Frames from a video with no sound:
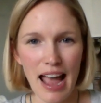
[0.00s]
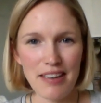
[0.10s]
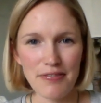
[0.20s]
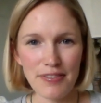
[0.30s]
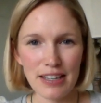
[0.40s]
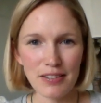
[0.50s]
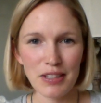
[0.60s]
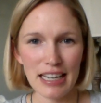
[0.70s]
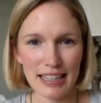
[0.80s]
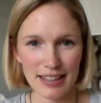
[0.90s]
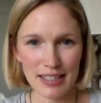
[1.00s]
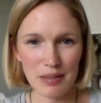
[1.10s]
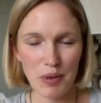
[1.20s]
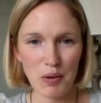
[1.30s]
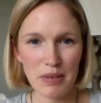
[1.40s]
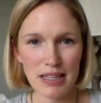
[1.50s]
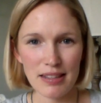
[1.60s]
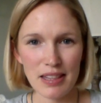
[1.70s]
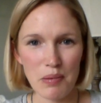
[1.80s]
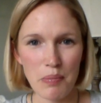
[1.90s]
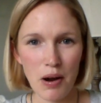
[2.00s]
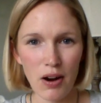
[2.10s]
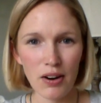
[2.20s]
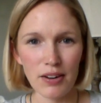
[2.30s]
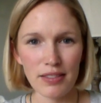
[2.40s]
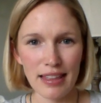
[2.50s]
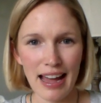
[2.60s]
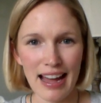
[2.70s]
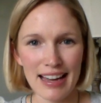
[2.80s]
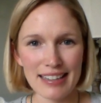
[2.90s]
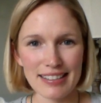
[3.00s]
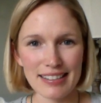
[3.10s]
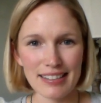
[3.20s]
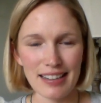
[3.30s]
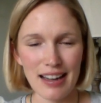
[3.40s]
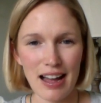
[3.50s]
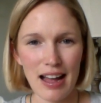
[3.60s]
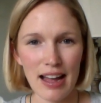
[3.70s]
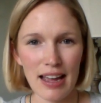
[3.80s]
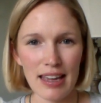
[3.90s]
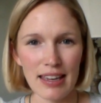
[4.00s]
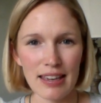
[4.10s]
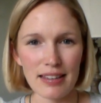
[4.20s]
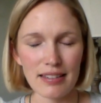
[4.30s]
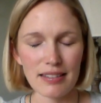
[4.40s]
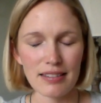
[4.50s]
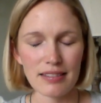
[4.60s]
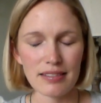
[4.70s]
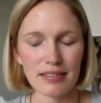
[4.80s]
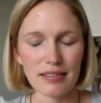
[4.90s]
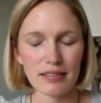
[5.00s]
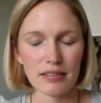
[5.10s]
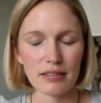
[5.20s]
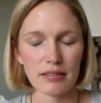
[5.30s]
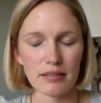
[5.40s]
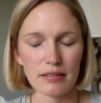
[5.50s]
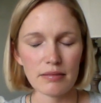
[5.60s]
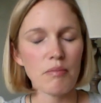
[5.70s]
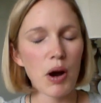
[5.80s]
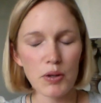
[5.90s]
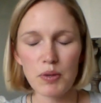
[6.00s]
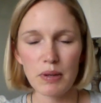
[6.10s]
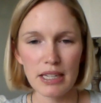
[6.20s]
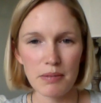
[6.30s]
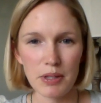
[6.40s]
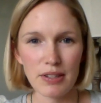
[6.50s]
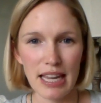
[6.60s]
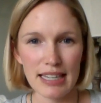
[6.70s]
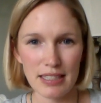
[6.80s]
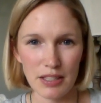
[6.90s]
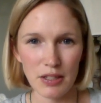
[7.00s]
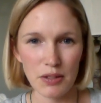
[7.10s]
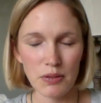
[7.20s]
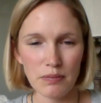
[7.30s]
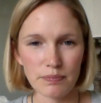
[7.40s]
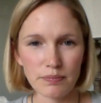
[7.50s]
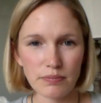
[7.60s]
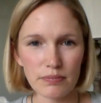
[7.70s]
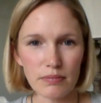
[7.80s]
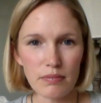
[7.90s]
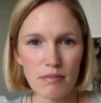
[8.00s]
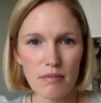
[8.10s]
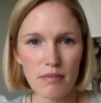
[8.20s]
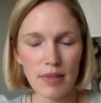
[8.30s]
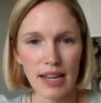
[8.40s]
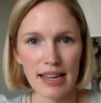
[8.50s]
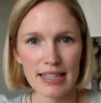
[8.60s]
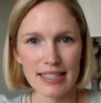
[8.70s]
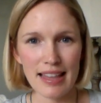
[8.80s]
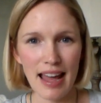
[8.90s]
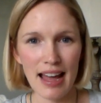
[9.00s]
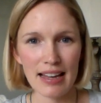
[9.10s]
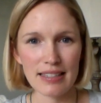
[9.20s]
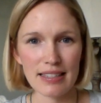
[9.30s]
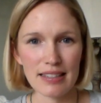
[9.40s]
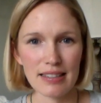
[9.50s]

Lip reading: I feel like in this moment, the part that I most want to communicate to you is that